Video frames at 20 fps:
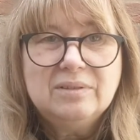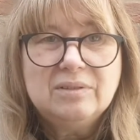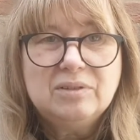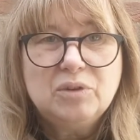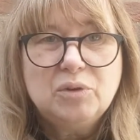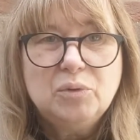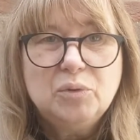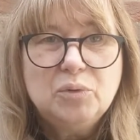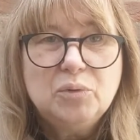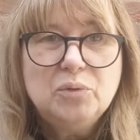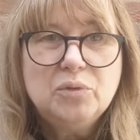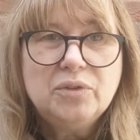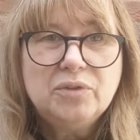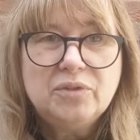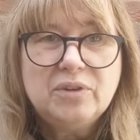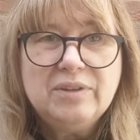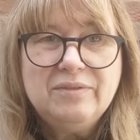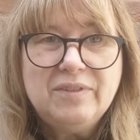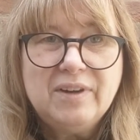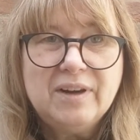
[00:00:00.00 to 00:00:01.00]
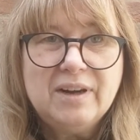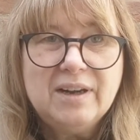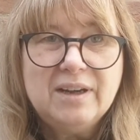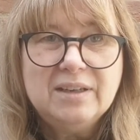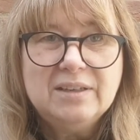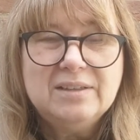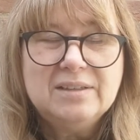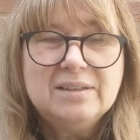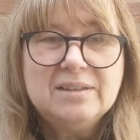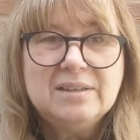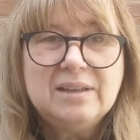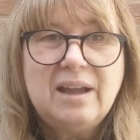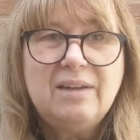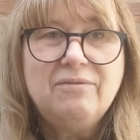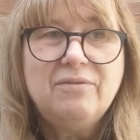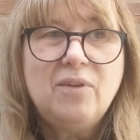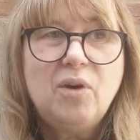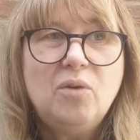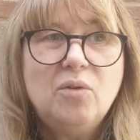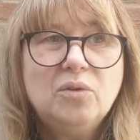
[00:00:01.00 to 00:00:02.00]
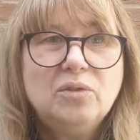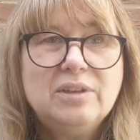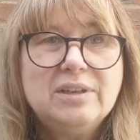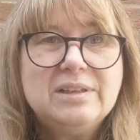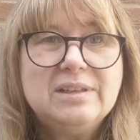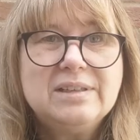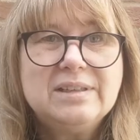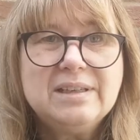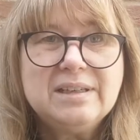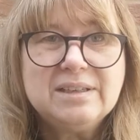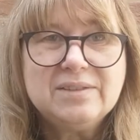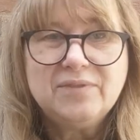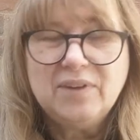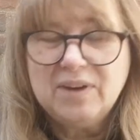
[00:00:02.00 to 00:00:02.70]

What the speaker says: 2-3 varieties. I've ordered 6